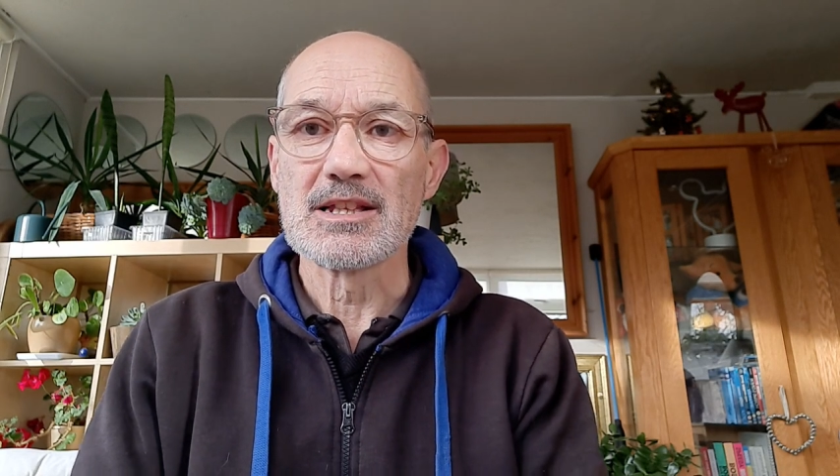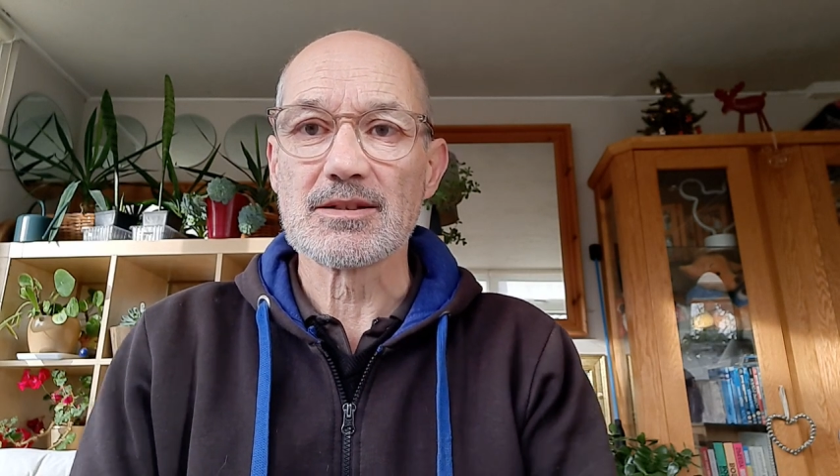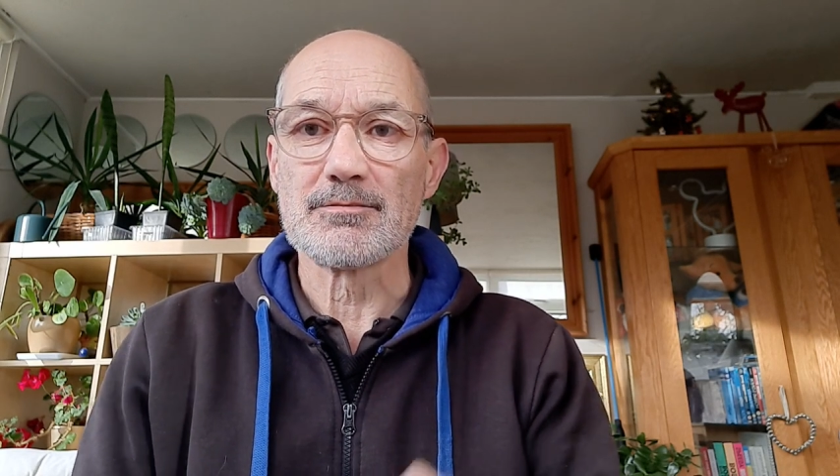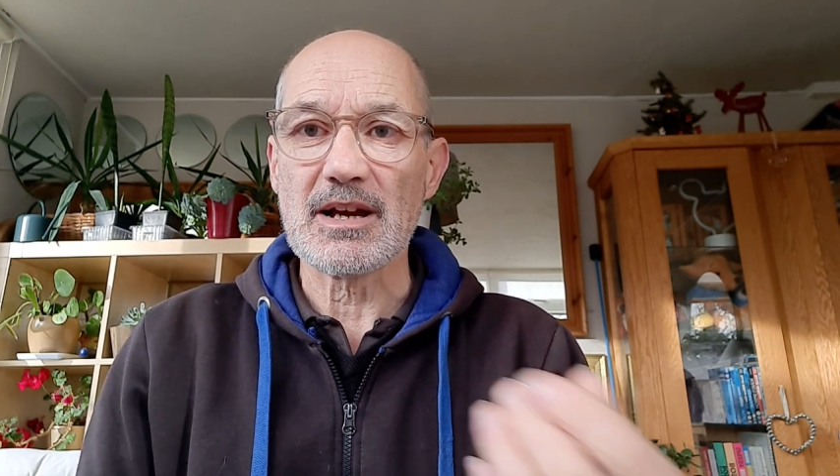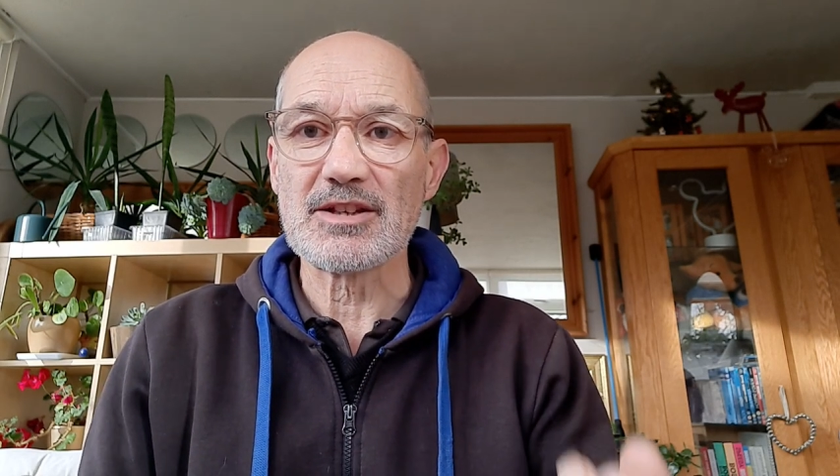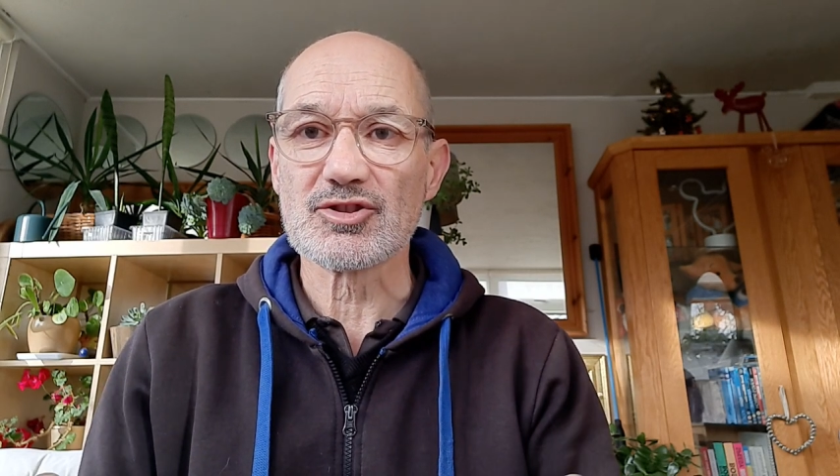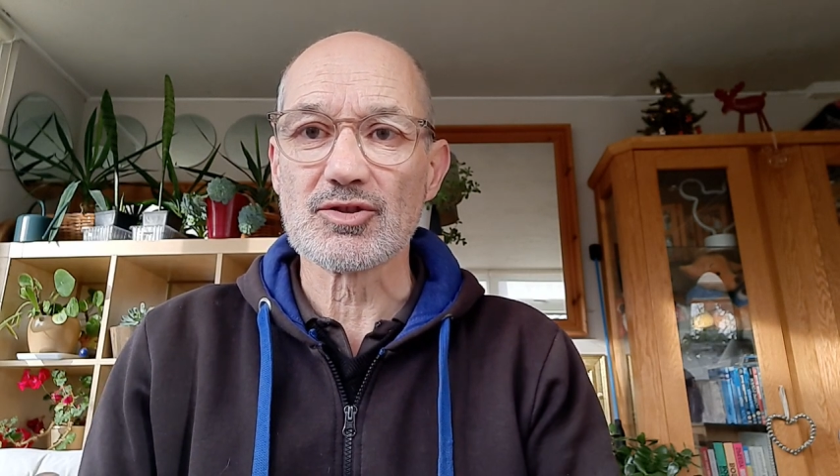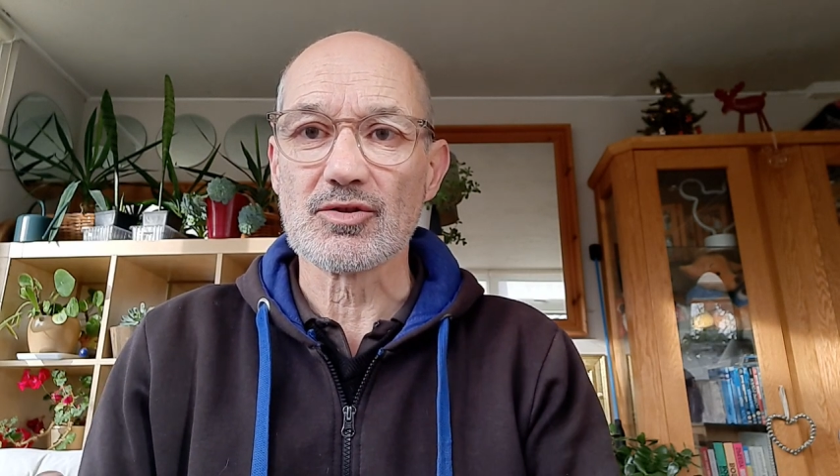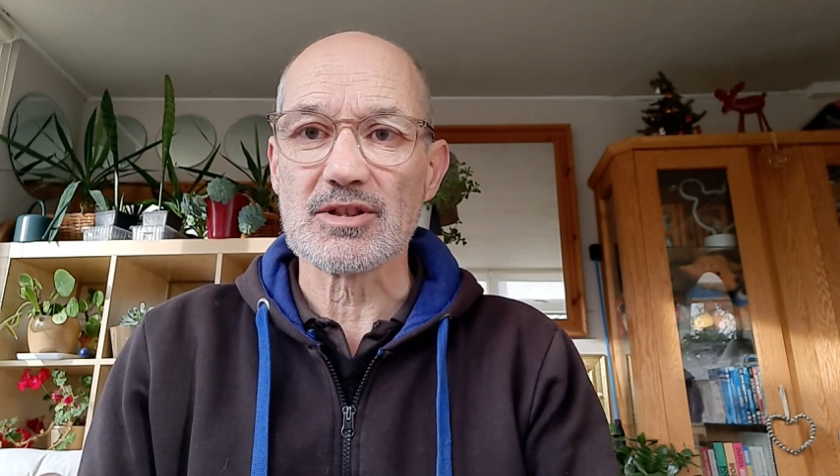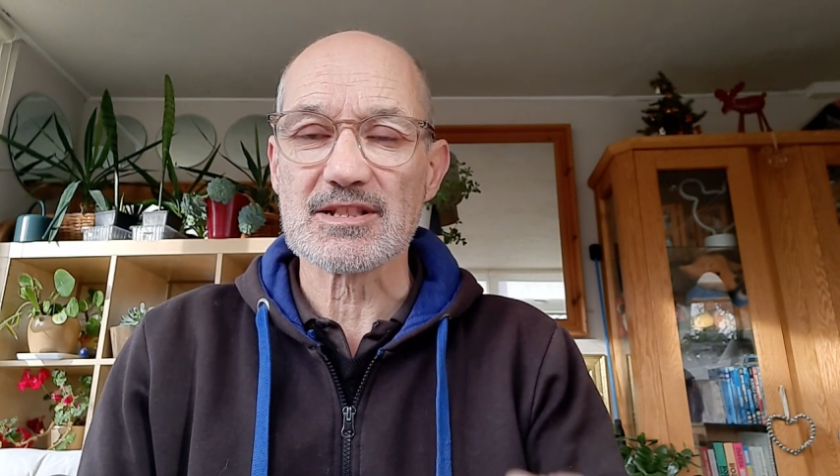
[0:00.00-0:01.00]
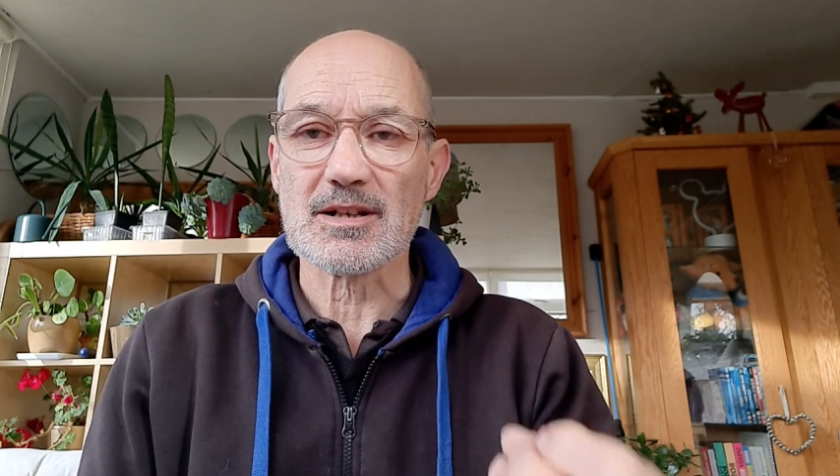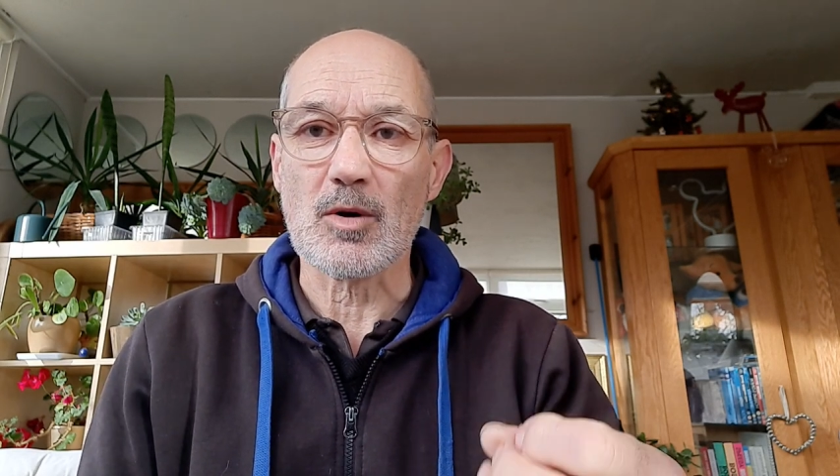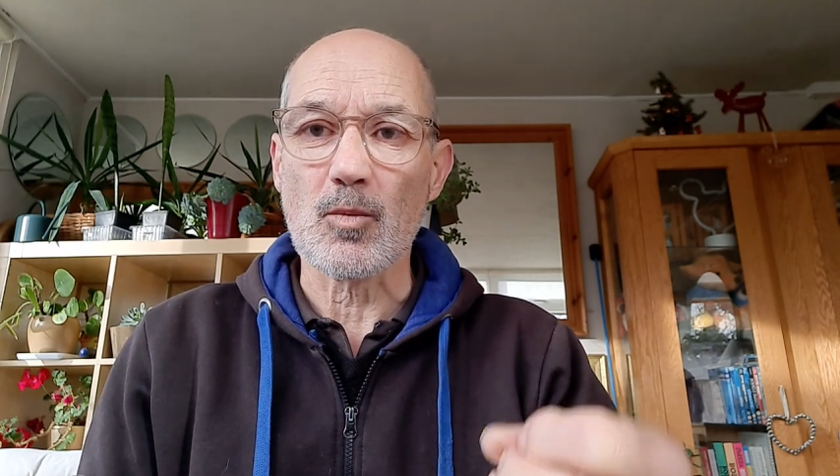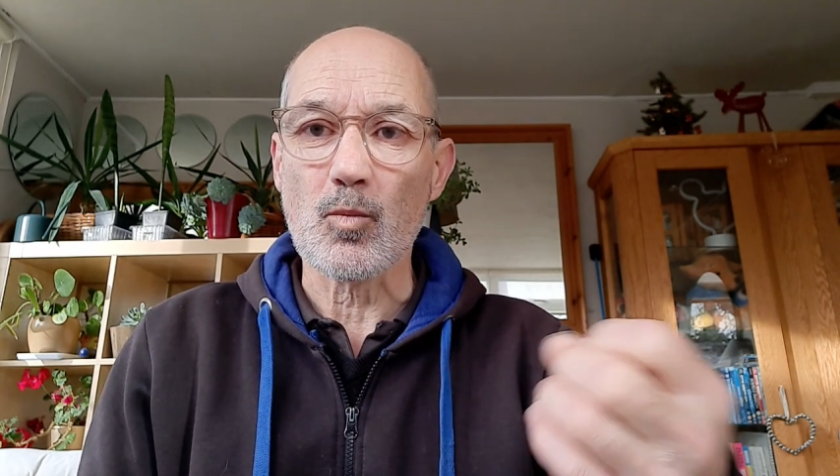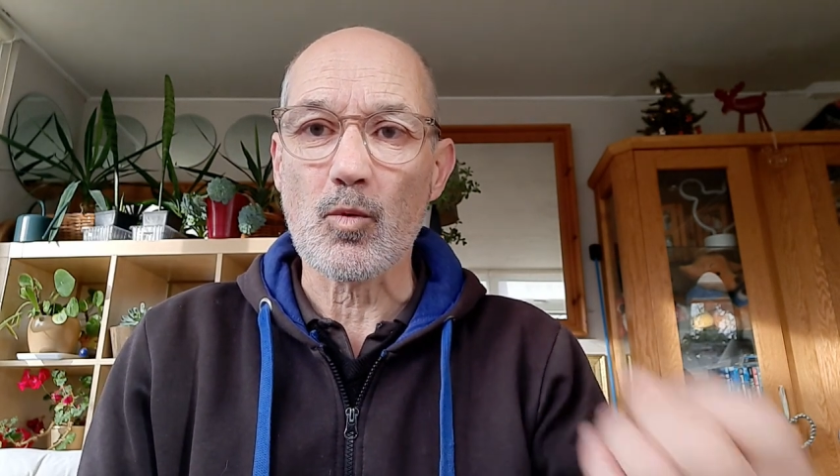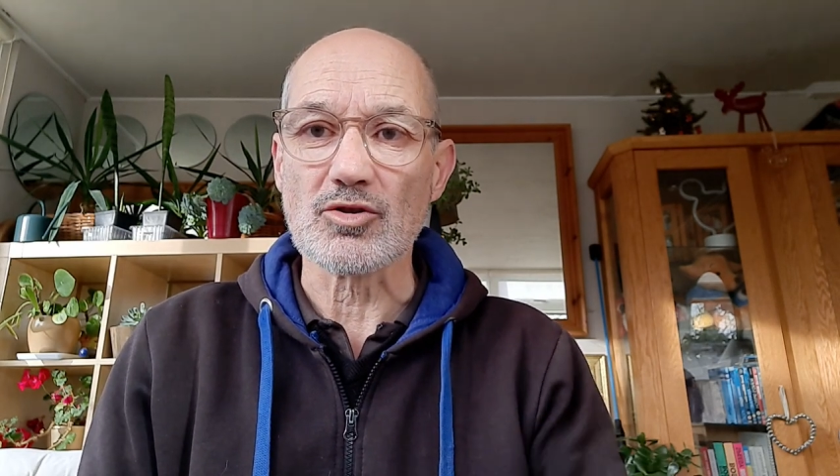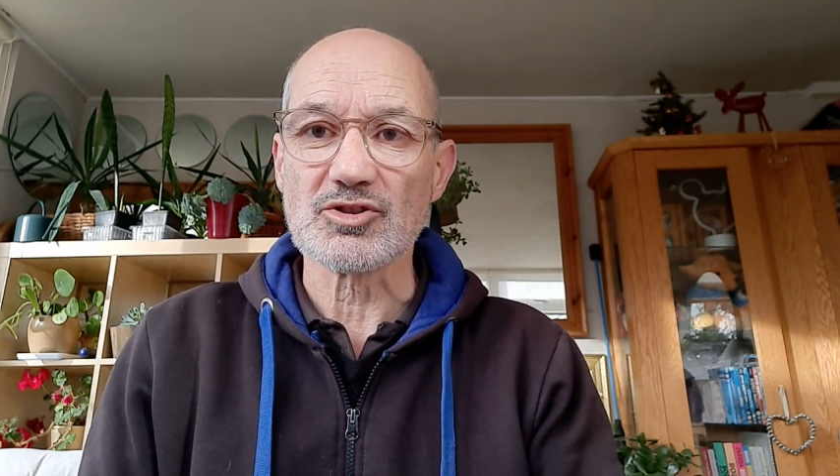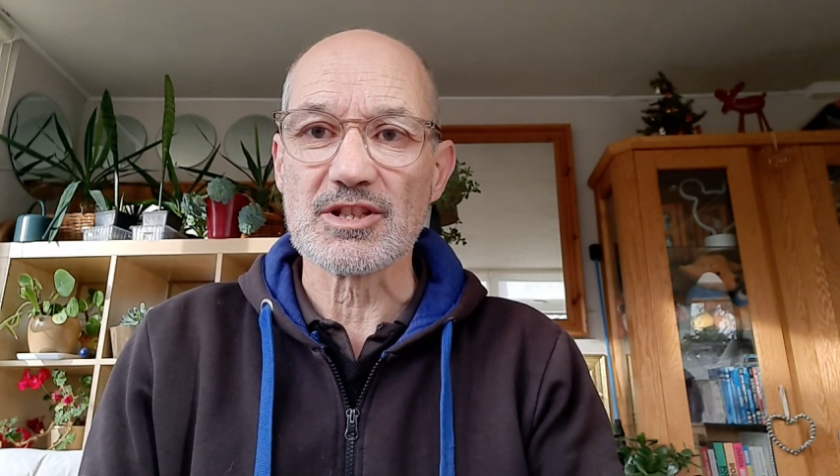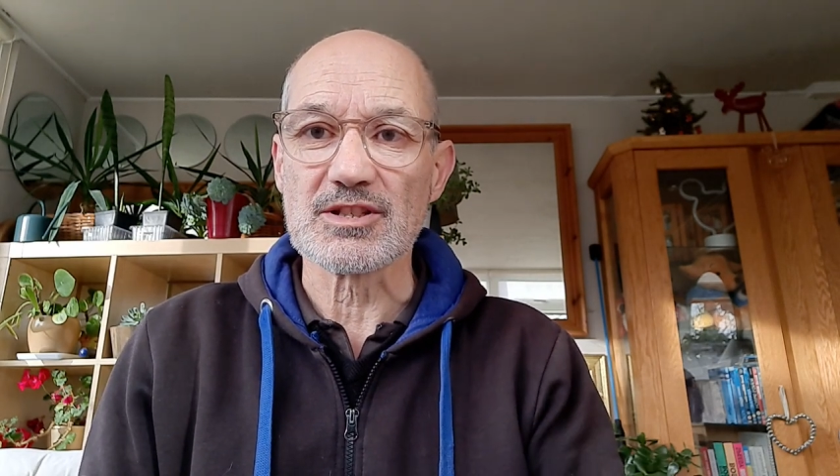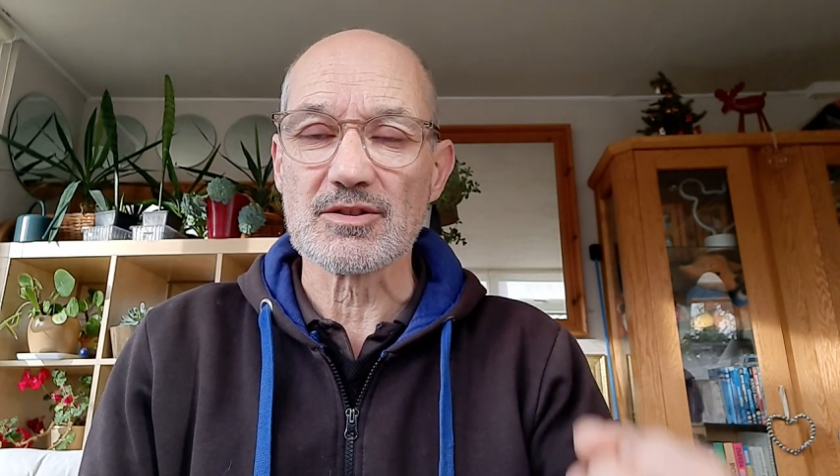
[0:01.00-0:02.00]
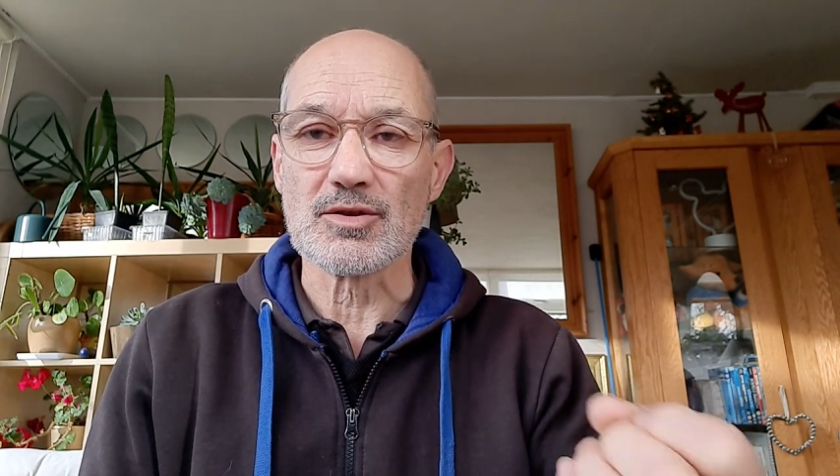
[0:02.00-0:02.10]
to make sure that someone watches